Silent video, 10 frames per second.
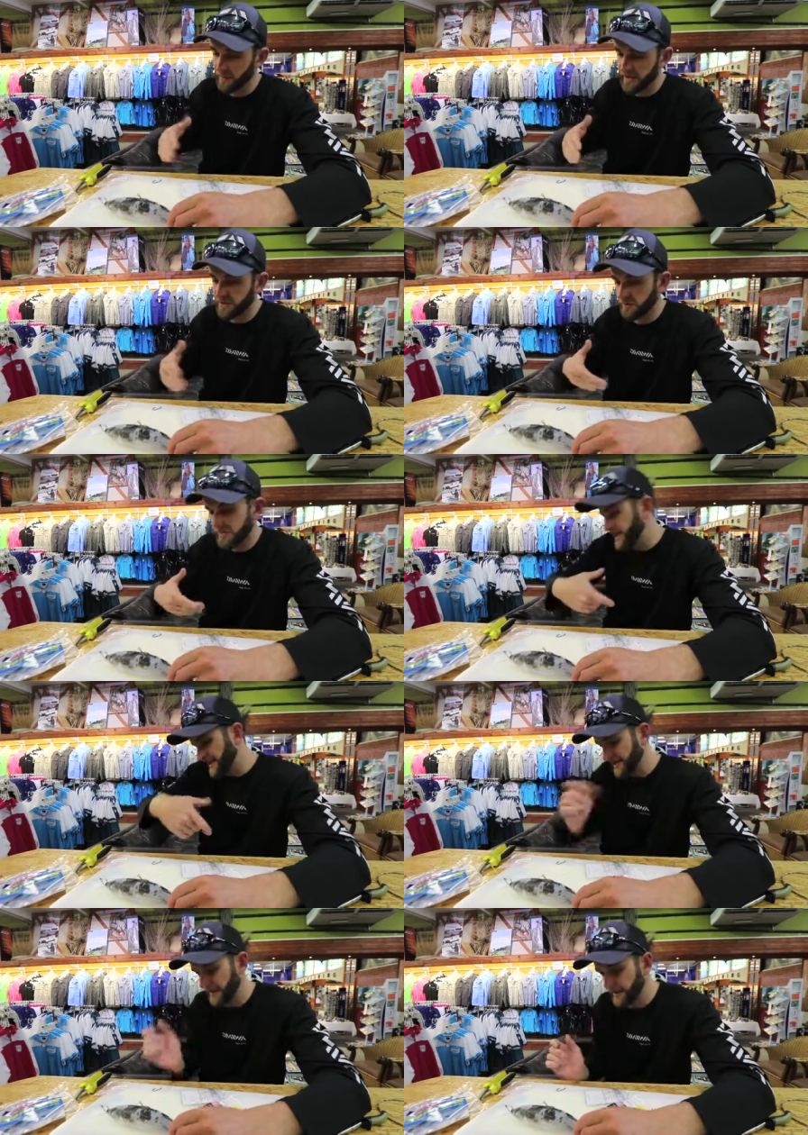when he swims, he
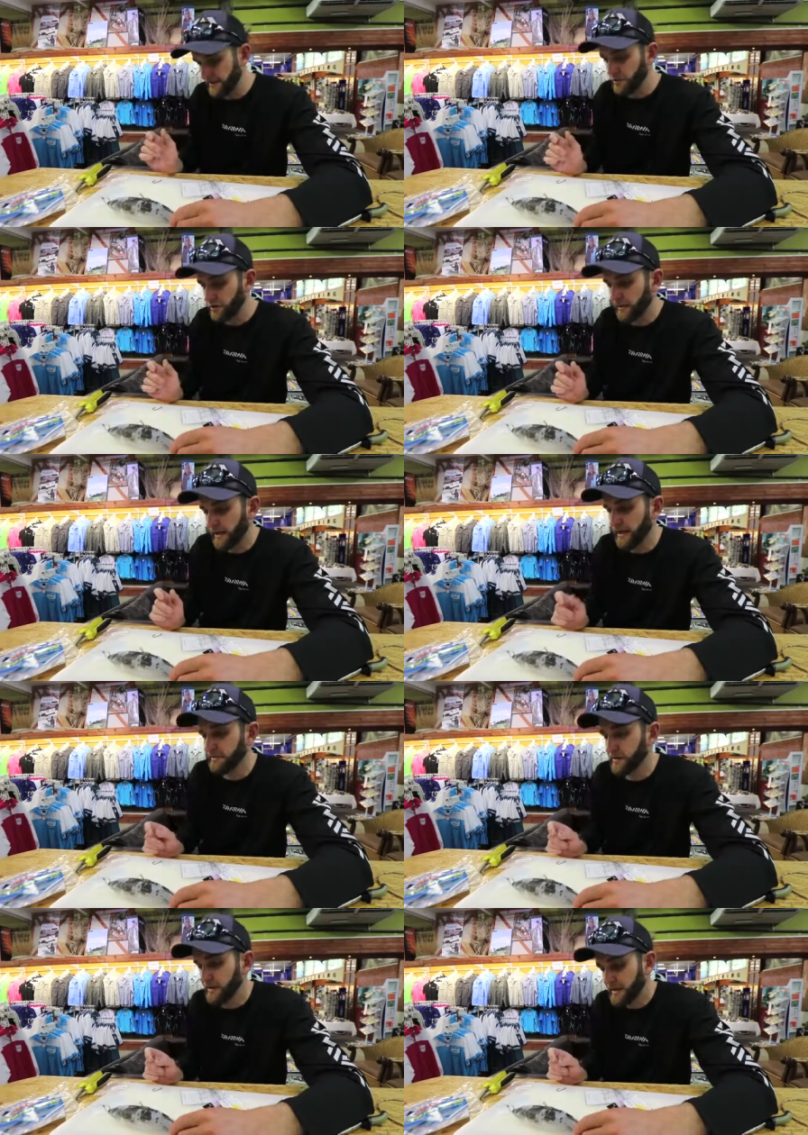doesn't kick the treble
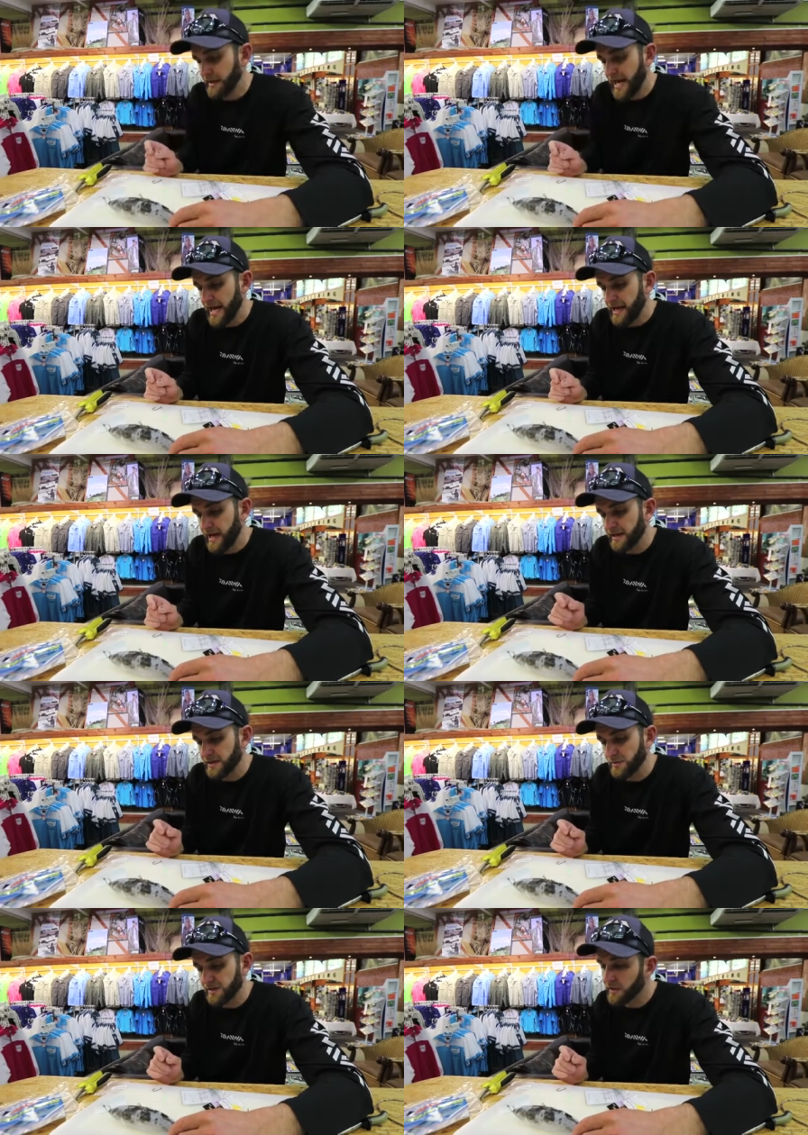out. And he
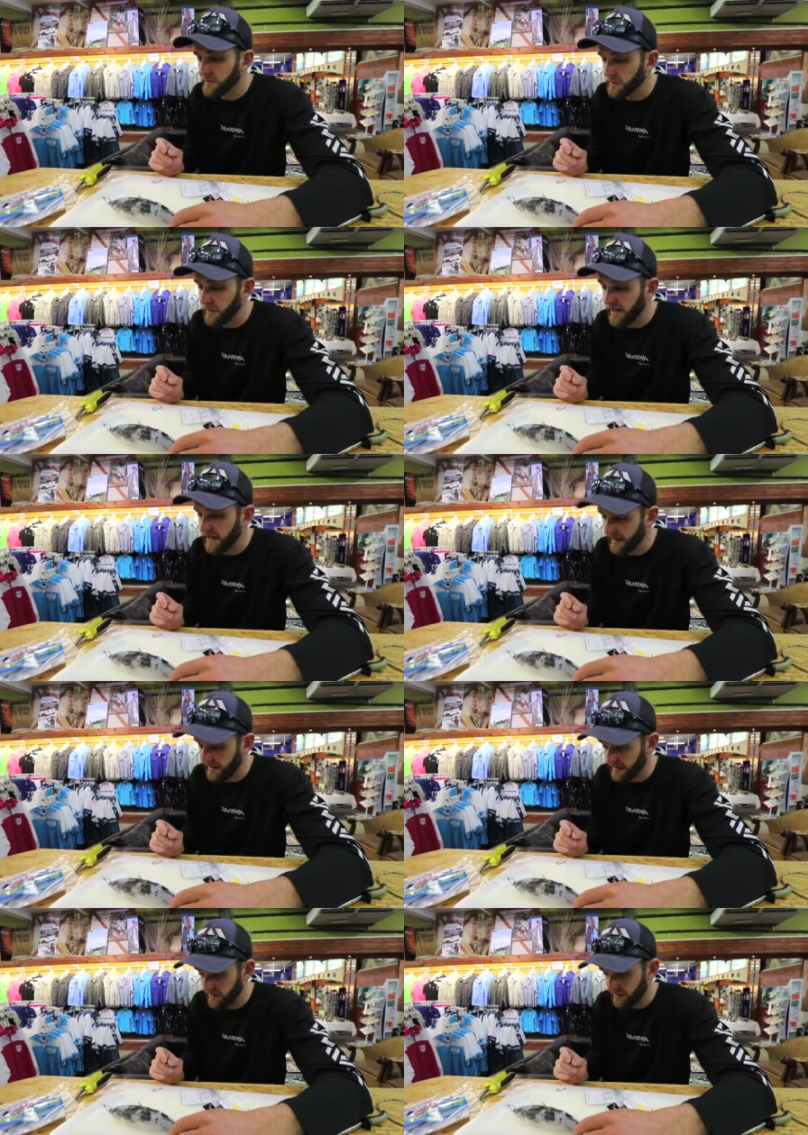swims a little bit better like that.